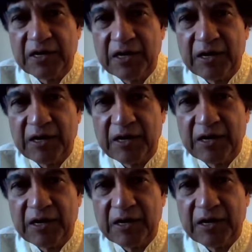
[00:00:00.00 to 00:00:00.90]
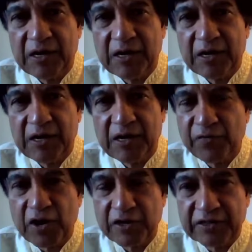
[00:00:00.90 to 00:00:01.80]
both
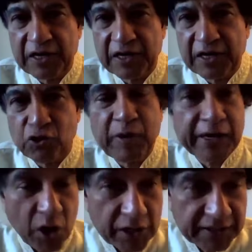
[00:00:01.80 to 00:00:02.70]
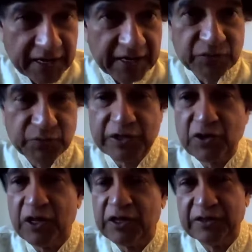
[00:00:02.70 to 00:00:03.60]
for the global north, as we
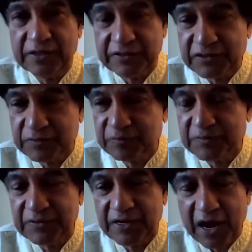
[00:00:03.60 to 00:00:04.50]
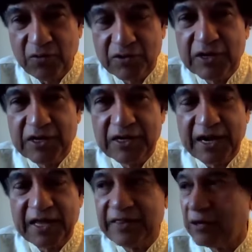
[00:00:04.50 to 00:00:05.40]
call this now,
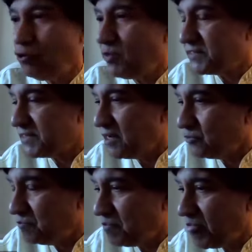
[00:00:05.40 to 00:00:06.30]
and the global south.